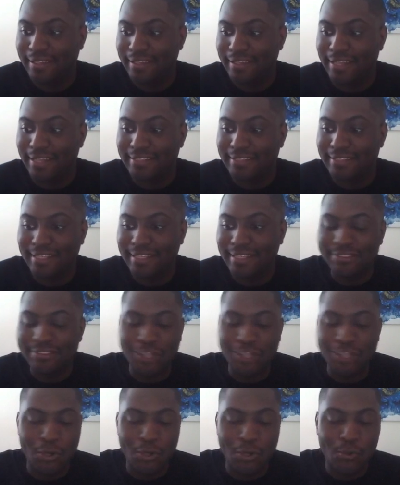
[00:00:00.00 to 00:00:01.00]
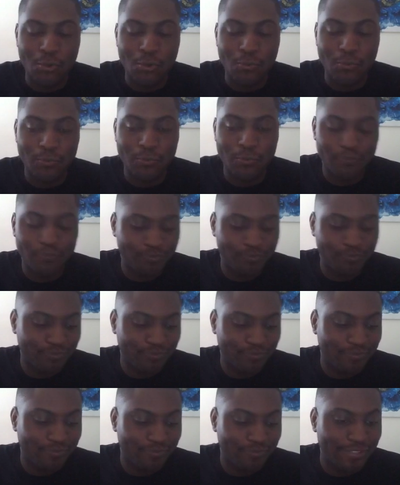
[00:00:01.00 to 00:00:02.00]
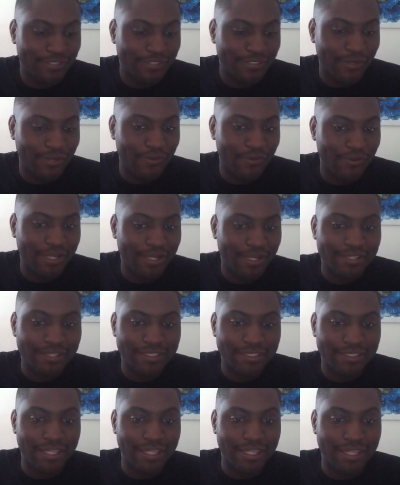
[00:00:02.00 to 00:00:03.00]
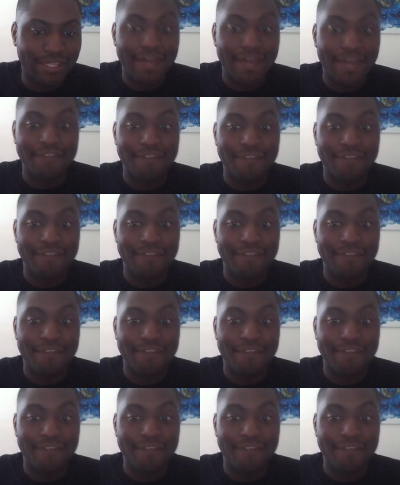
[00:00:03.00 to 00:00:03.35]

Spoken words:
Yes, and so here's the thing.